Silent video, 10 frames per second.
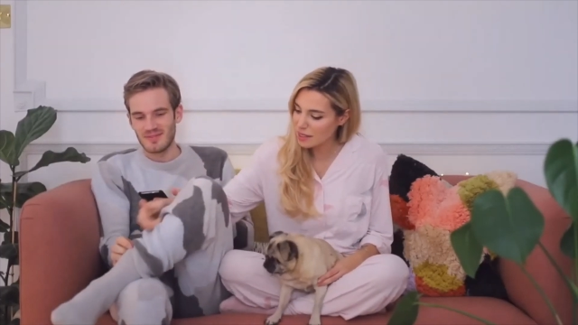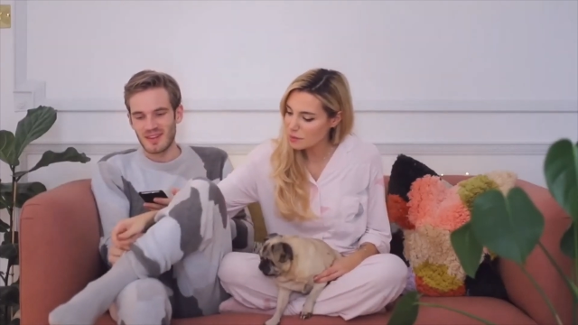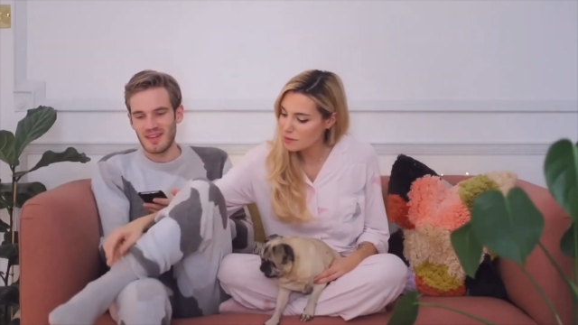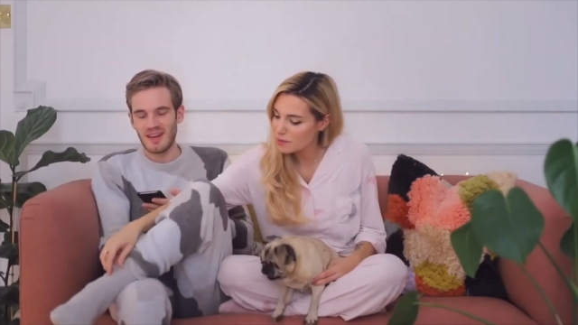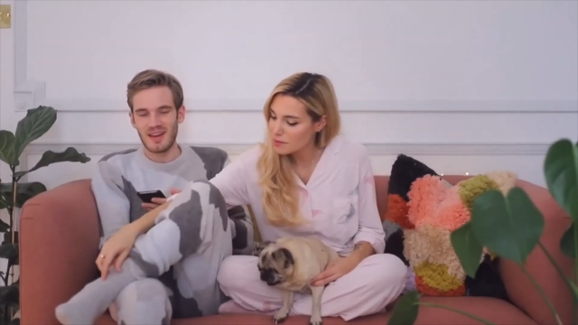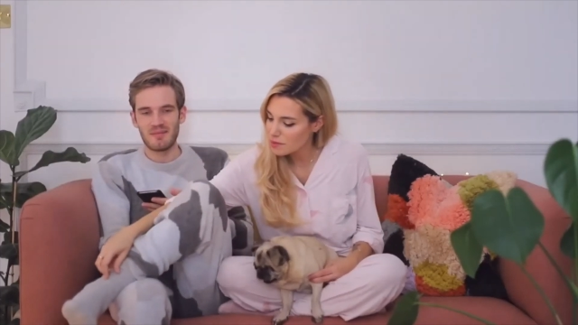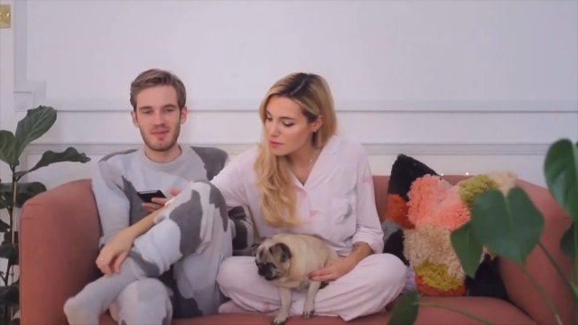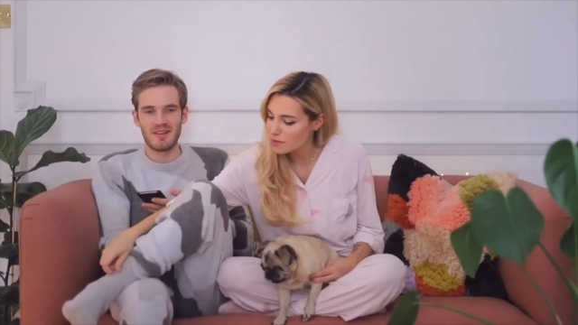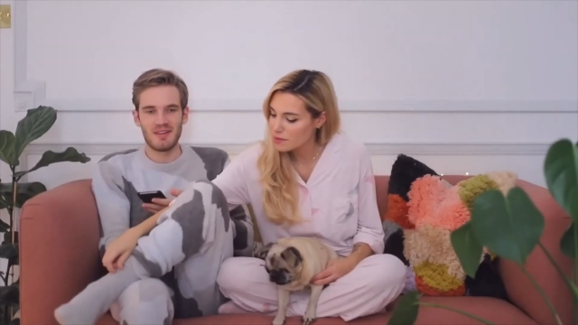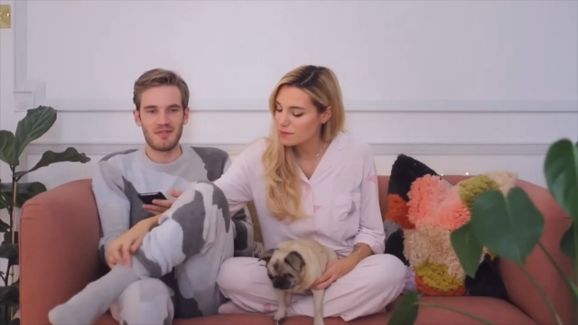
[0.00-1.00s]
Speaker 1: Yeah, but
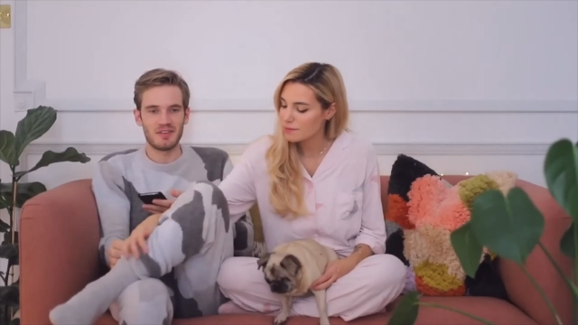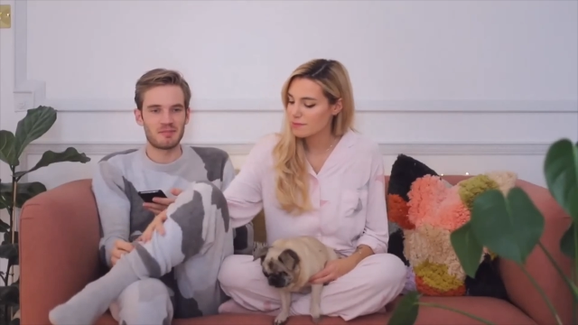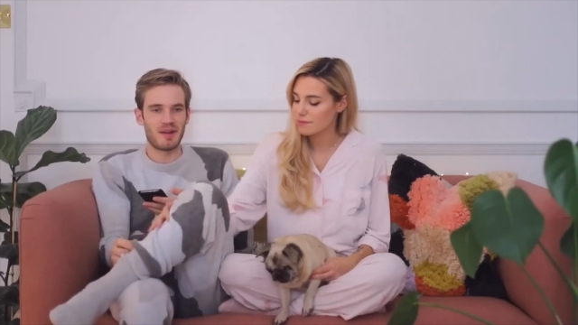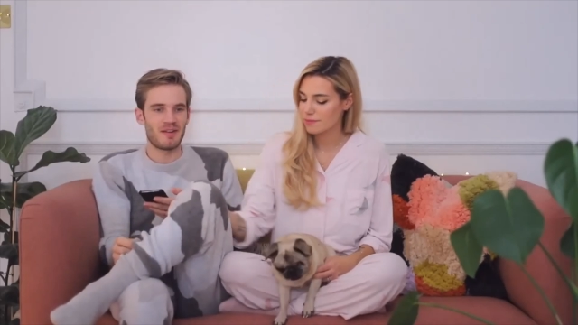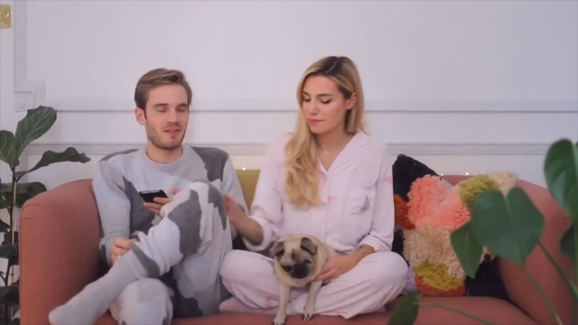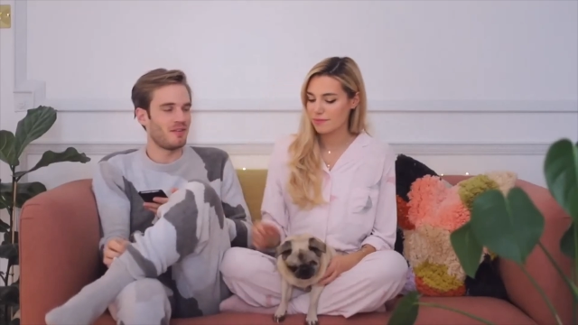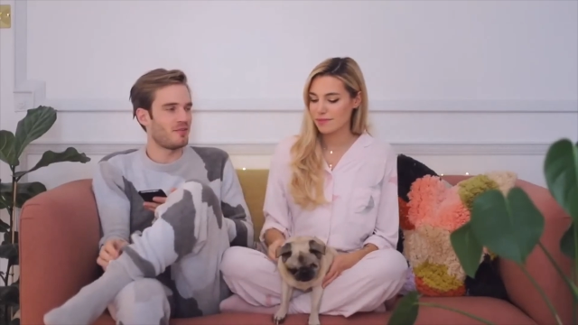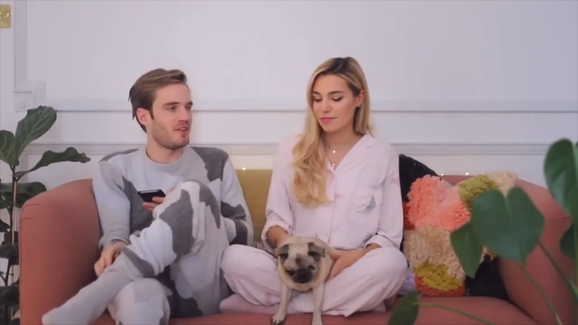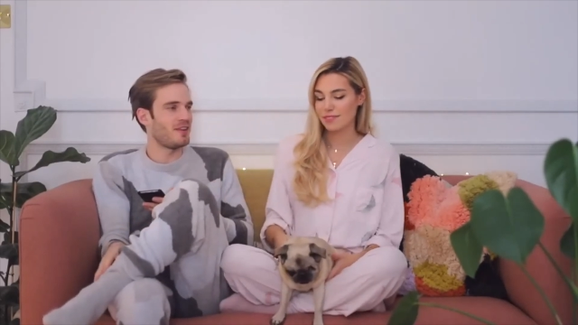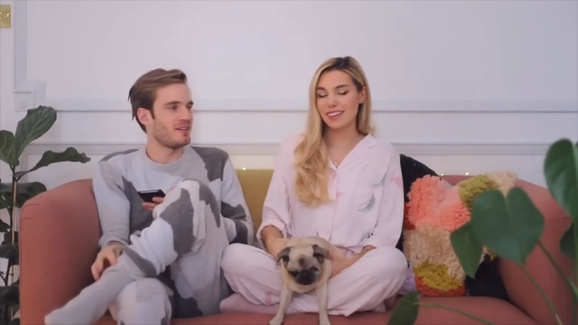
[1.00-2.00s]
it feels better on your
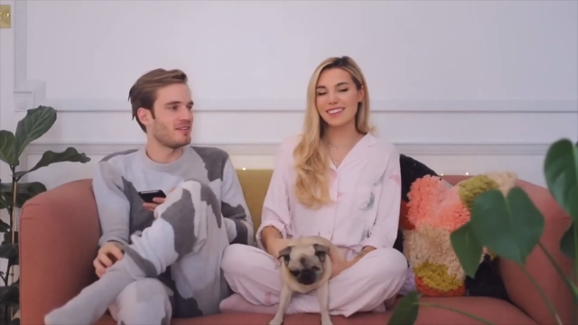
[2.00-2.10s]
feet.